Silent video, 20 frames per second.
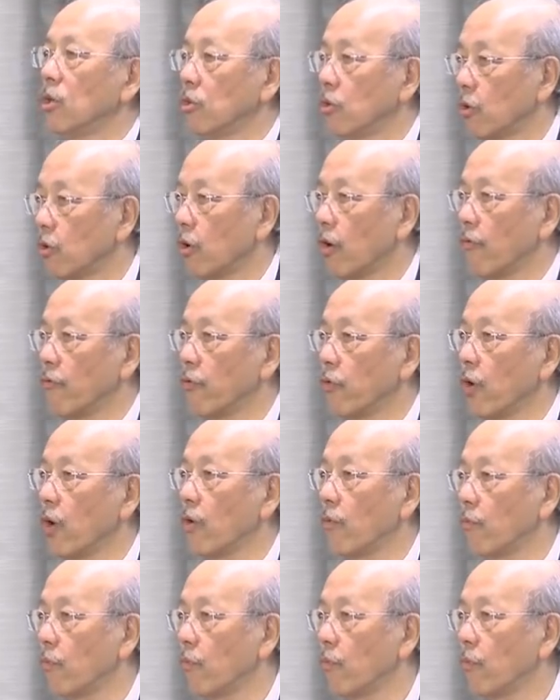to
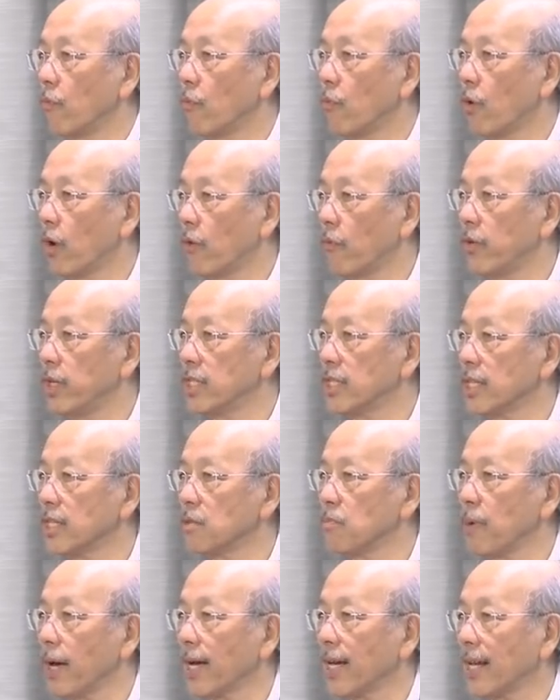confirm what we
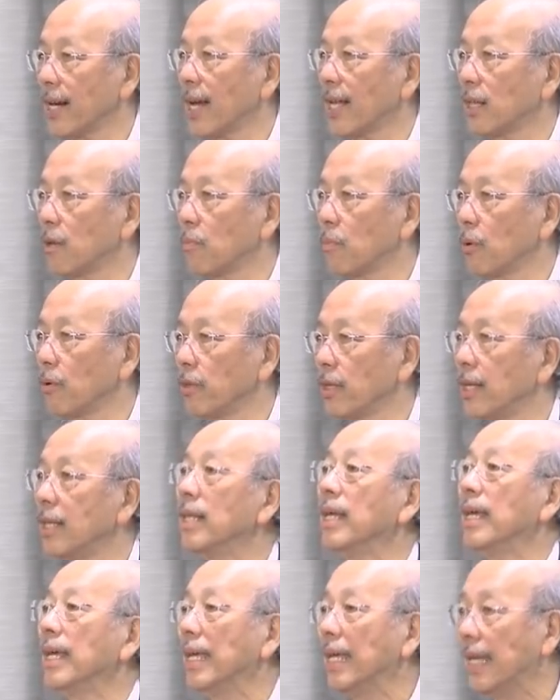suspect another protein
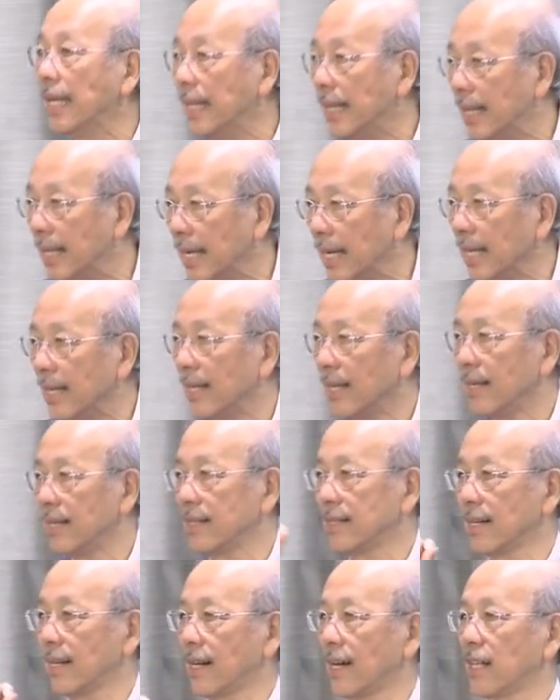indeed
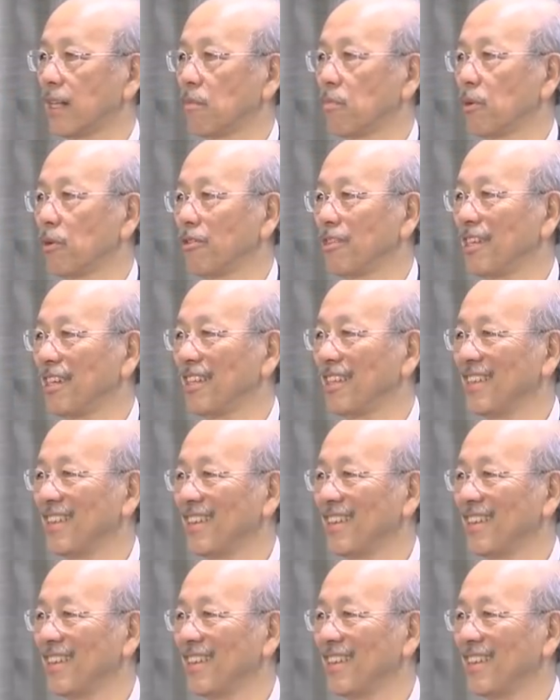is another protein.